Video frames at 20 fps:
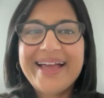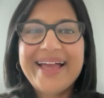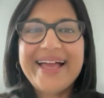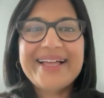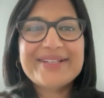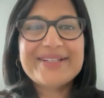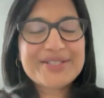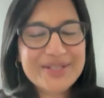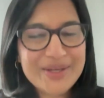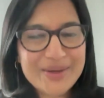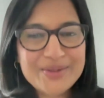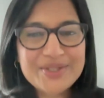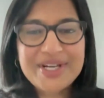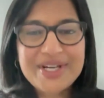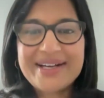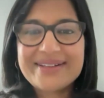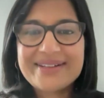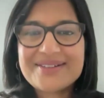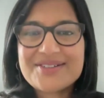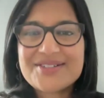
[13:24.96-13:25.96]
and so
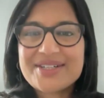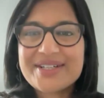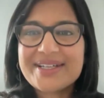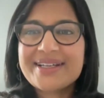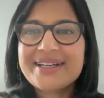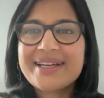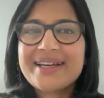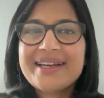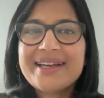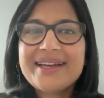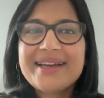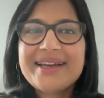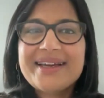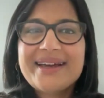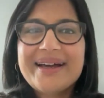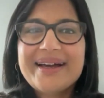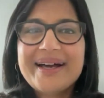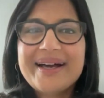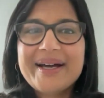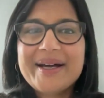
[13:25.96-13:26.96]
challenging.
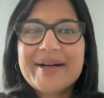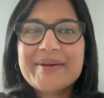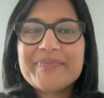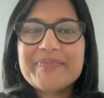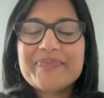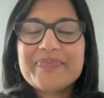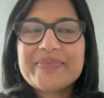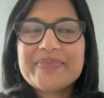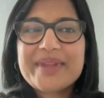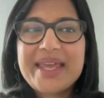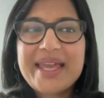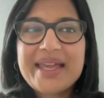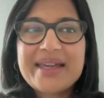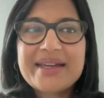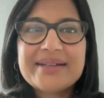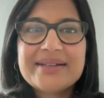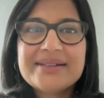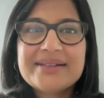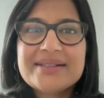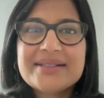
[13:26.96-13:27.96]

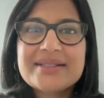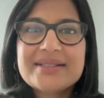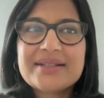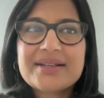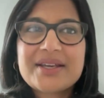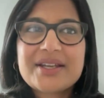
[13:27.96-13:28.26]
And